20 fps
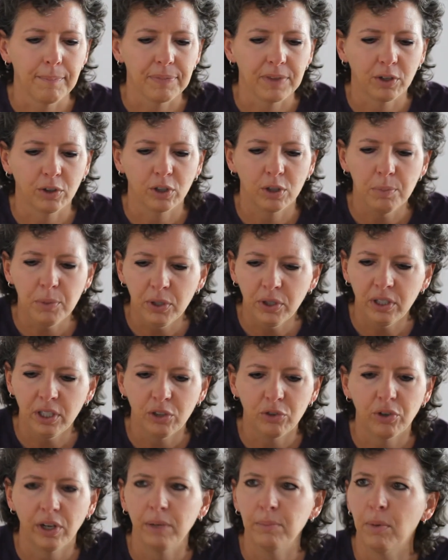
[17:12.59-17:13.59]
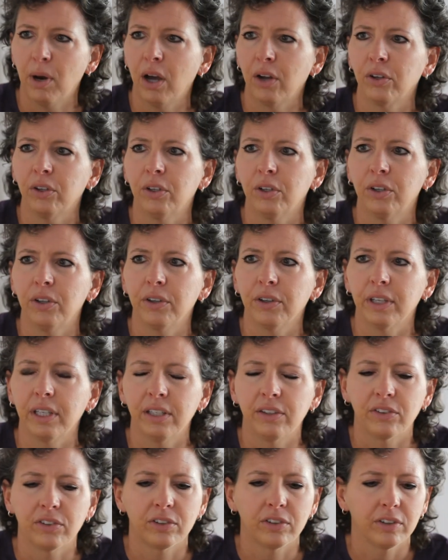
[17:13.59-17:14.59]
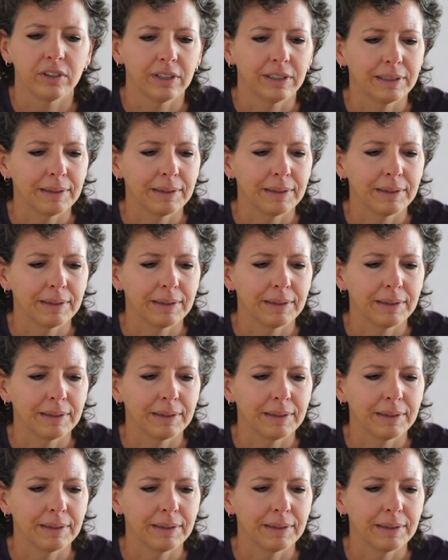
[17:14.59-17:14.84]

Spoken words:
Their community trade model, it's